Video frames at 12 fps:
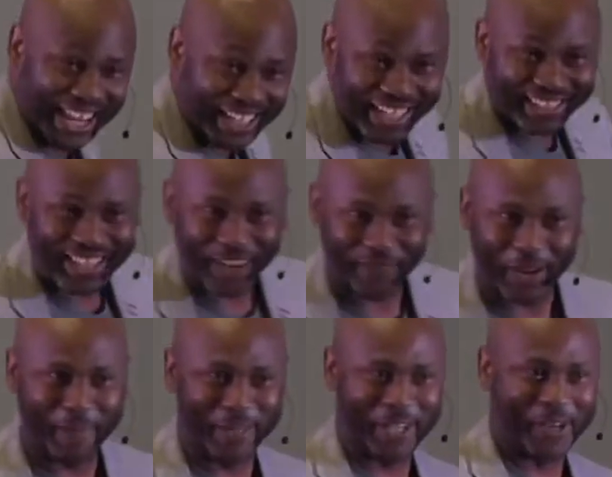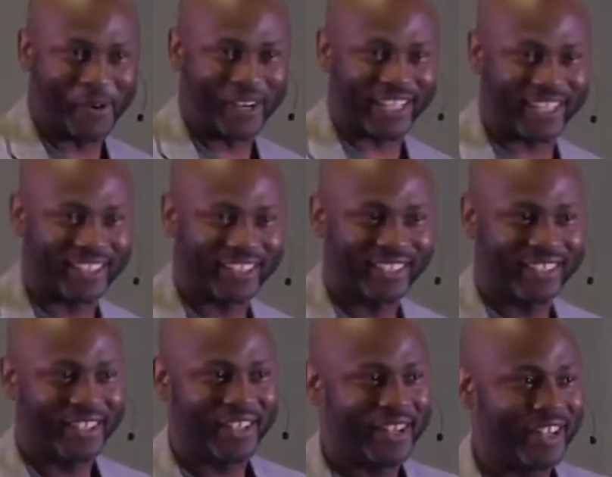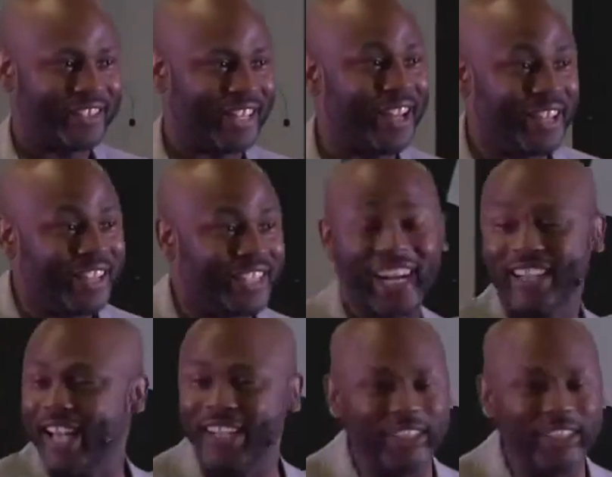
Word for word: didn't get that family anointing. They, they,